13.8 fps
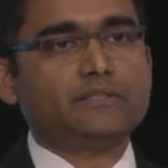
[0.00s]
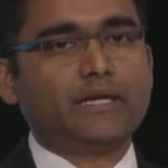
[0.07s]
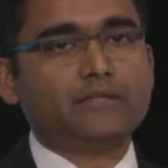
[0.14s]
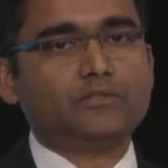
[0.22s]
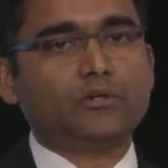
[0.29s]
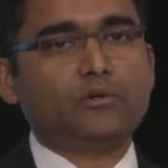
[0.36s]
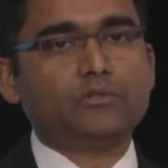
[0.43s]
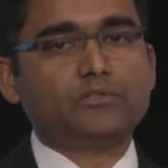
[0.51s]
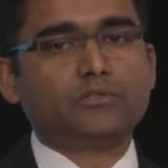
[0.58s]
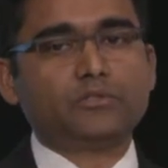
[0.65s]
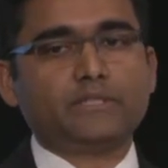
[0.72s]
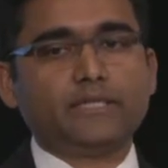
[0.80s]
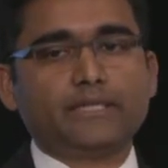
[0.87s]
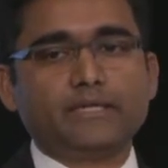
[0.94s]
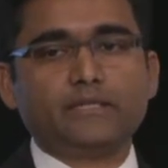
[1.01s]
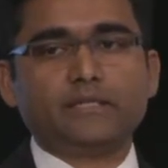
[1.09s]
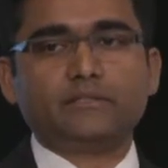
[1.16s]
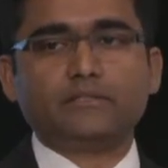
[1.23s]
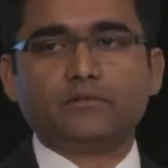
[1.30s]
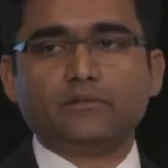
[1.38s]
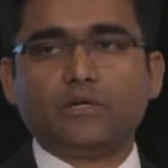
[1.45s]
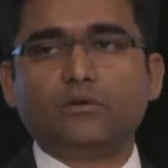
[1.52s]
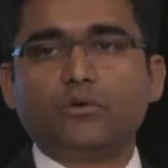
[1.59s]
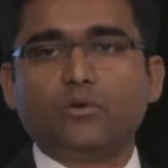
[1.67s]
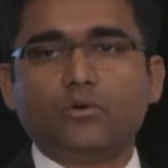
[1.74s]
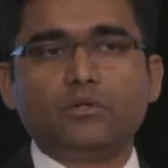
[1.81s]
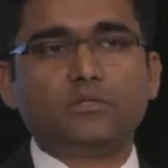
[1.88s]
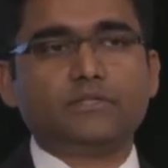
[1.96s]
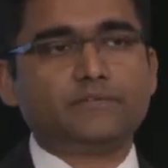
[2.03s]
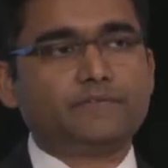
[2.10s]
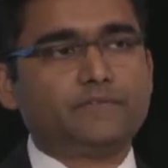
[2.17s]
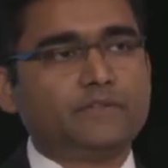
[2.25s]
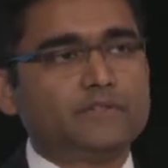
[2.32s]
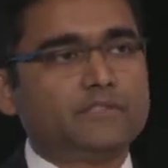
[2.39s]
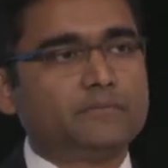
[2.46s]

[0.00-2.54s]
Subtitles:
has also taken a whole different